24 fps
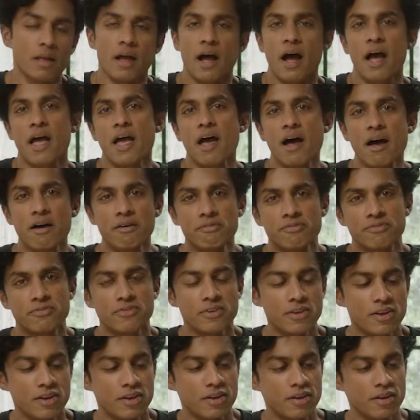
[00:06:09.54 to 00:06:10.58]
I have
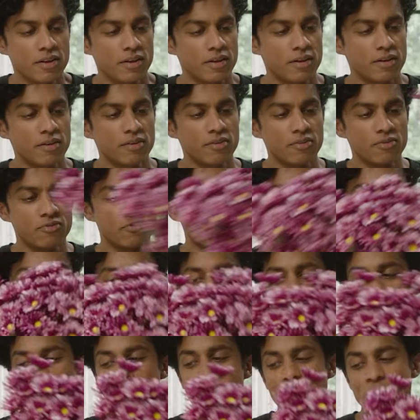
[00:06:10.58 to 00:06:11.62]

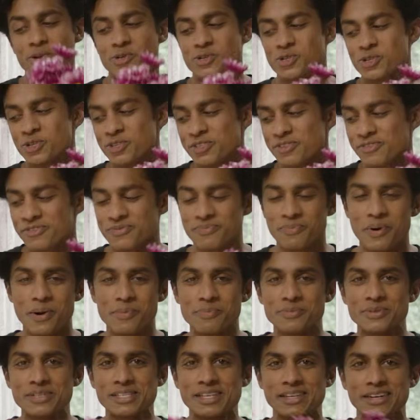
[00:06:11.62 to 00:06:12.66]
4 bunches of
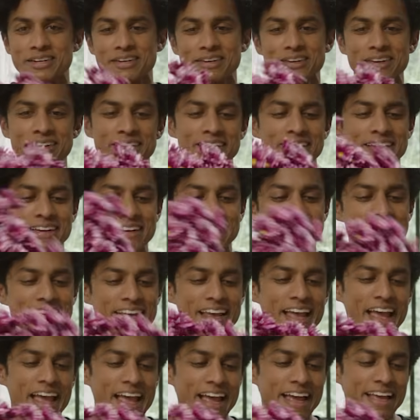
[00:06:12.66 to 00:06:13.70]
mums here,
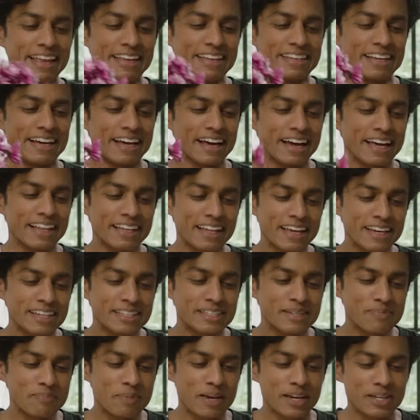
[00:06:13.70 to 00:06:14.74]
and I like
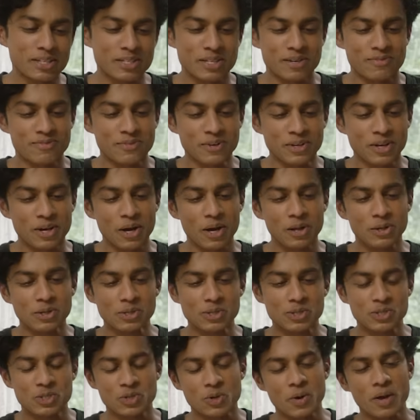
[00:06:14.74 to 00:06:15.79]
to pick different
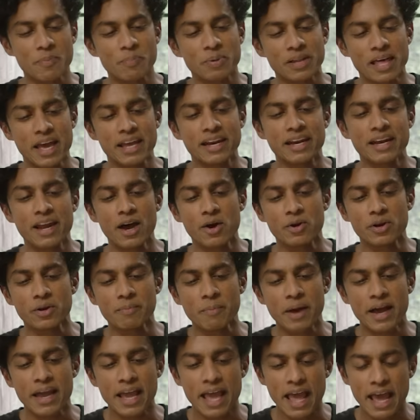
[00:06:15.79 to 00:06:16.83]
colors. So I plan it out in
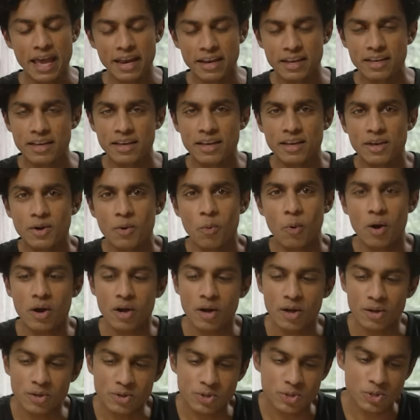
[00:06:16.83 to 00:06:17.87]
my head. What
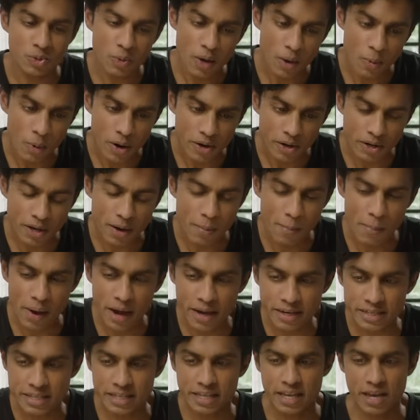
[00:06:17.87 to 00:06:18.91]
colors do I want to
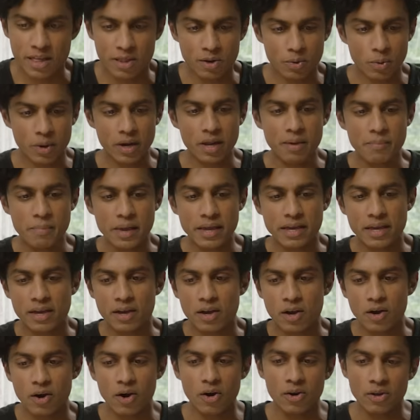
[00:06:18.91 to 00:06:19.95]
combine together when I'm making a
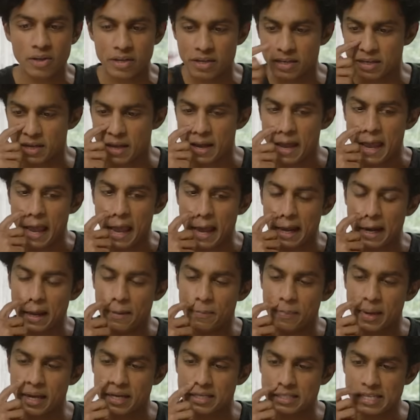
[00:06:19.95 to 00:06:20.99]
garland? And I
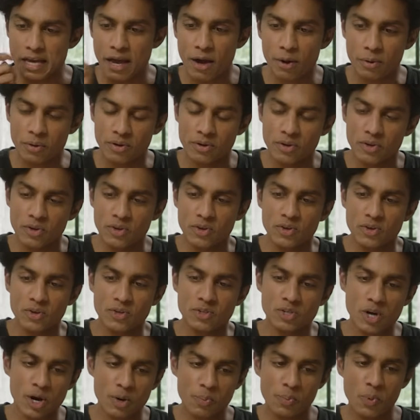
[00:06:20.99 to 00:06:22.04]
picked out
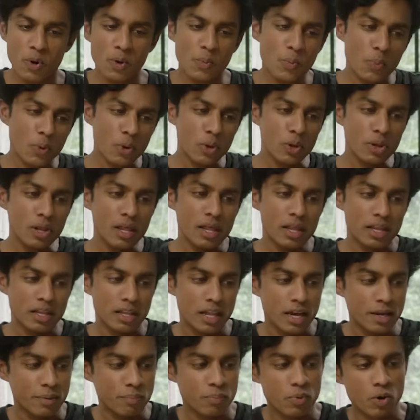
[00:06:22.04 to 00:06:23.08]
dark purple,
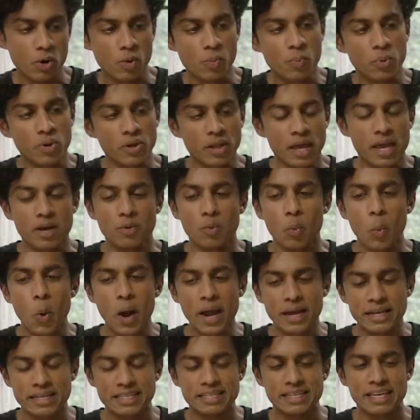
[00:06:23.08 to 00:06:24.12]
light purple, and
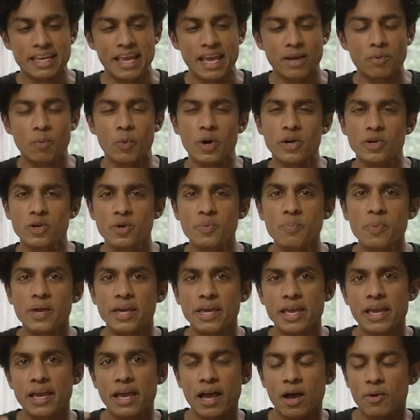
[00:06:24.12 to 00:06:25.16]
white. And when you're
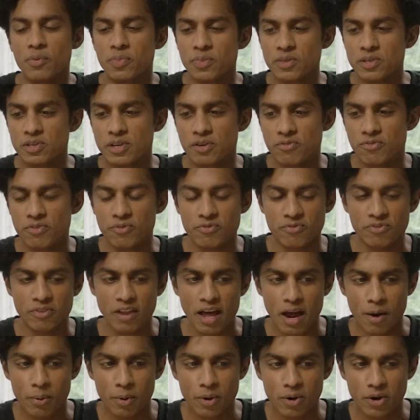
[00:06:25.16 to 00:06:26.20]
picking out the different
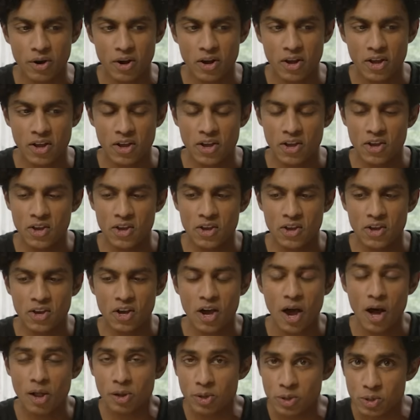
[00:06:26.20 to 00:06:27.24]
flower
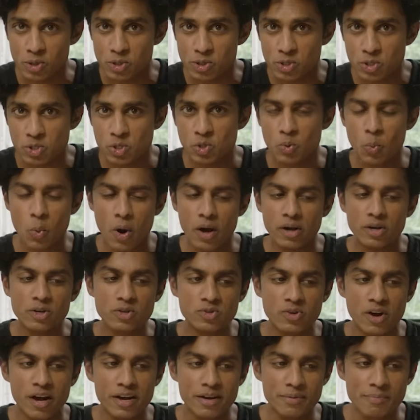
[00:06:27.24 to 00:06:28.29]
colors, you want to
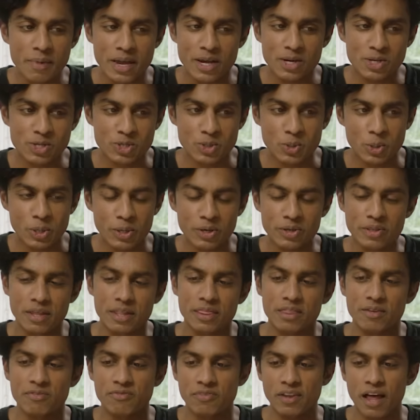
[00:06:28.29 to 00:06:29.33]
try to make sure
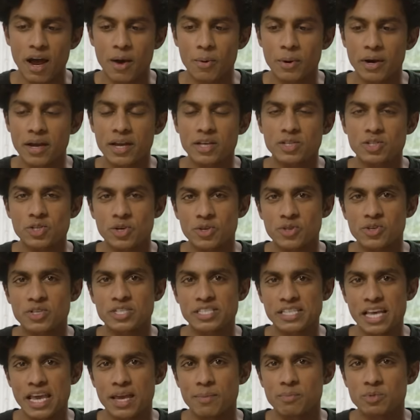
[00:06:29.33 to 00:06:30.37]
that the flower heads are the
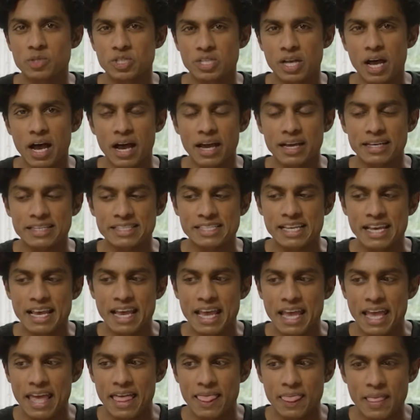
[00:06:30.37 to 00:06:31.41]
same size,
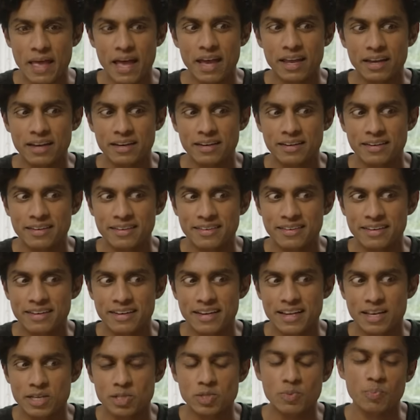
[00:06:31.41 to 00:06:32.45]
and that
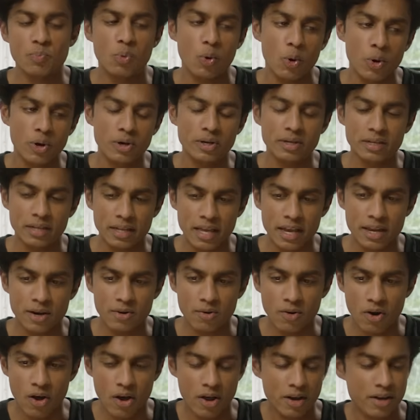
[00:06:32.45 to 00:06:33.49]
is important
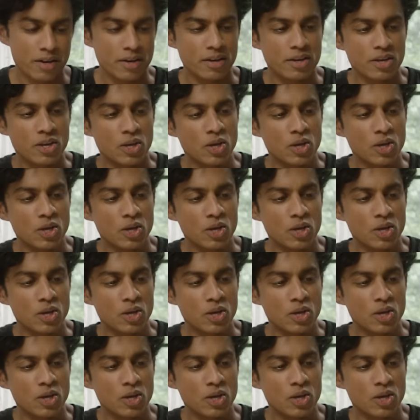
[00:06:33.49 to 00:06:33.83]
later on.